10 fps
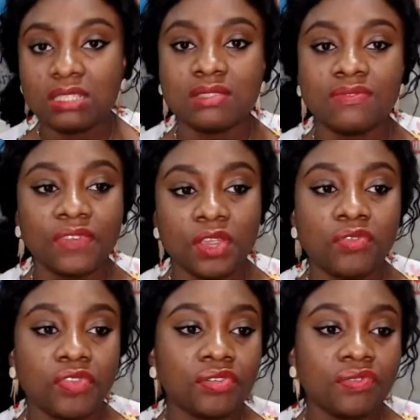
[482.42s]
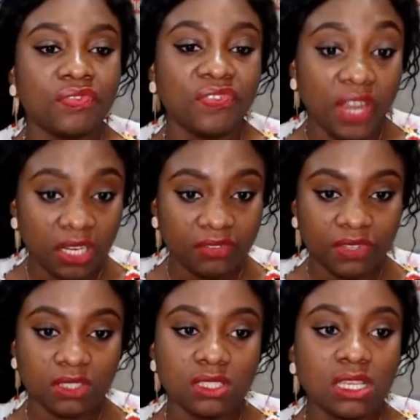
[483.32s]
is very, very
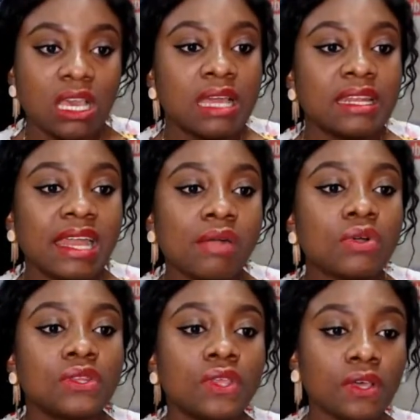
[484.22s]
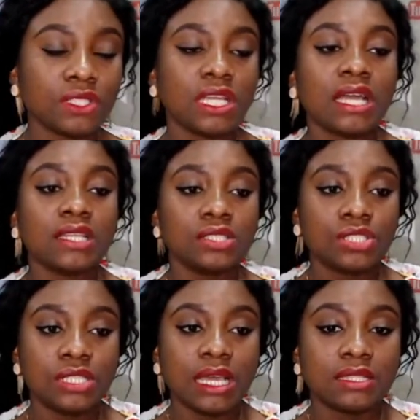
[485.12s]
relevant. Now, another
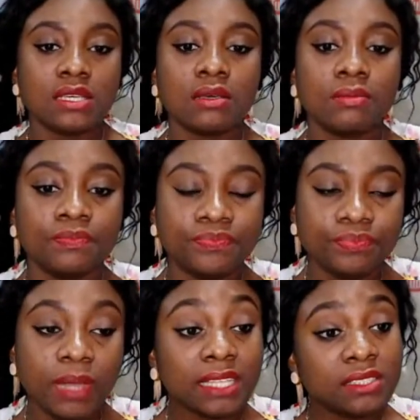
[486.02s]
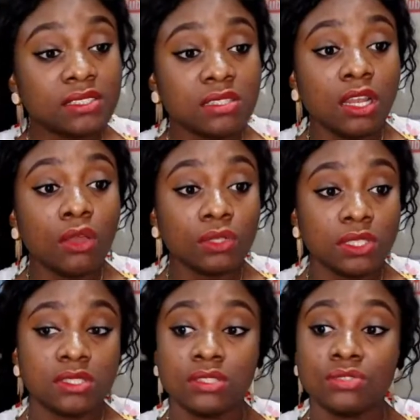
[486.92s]
challenge that partners in long
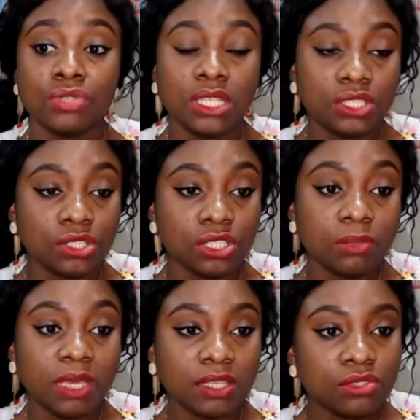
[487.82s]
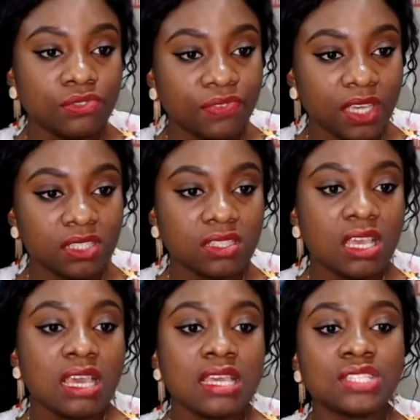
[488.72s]
distance relationship get to face
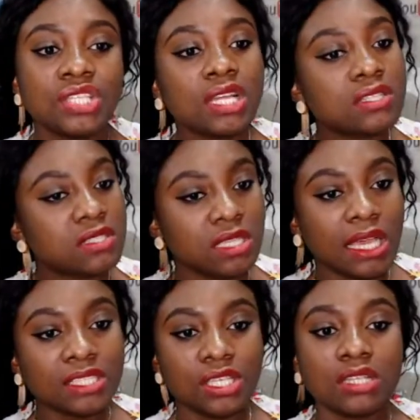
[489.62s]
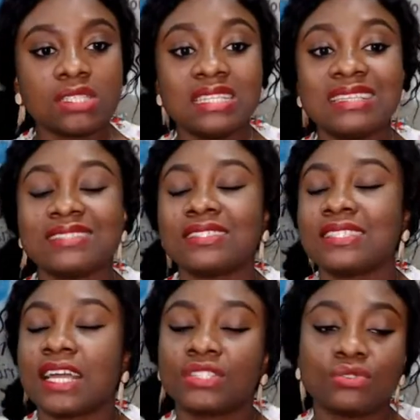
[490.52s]
is jealousy, and jealousy is a
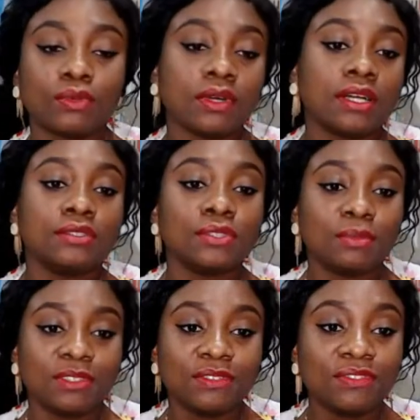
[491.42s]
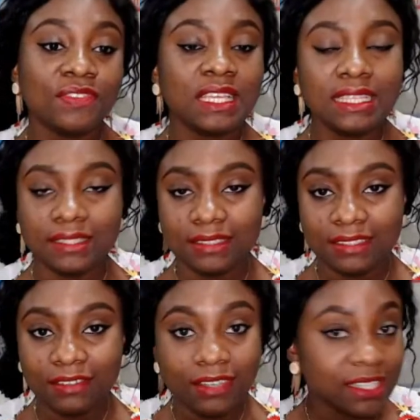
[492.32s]
natural and normal feeling.
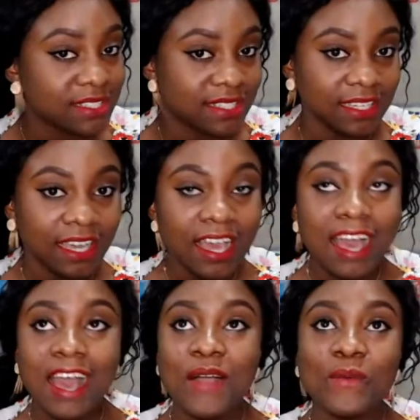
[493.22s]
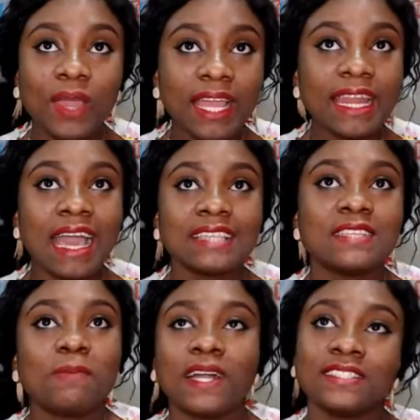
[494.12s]
Honestly, when I
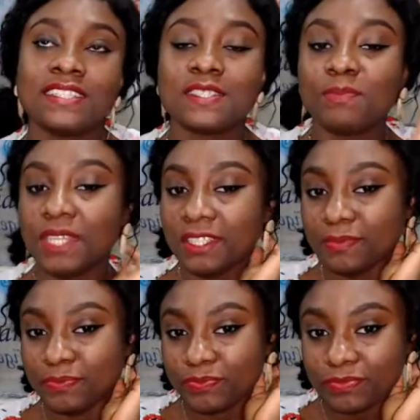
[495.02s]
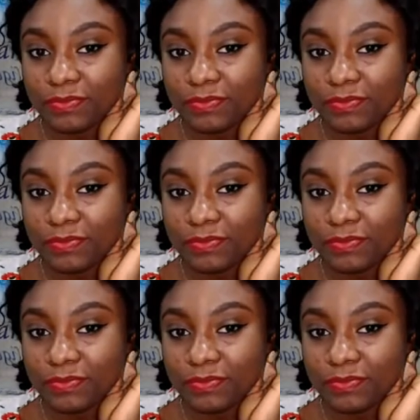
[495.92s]
see partners being